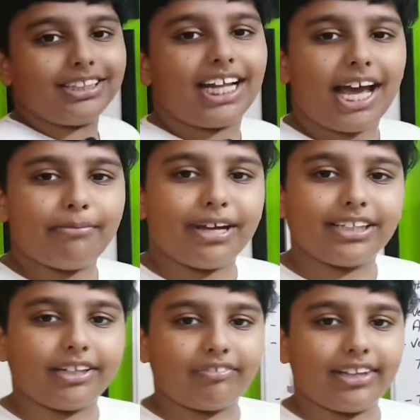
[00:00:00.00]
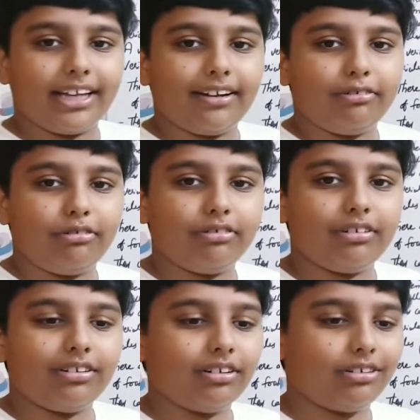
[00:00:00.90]
damage if they
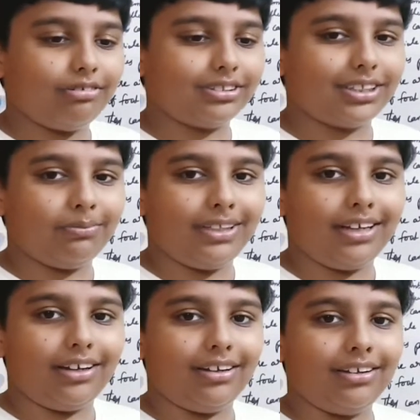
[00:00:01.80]
don't do something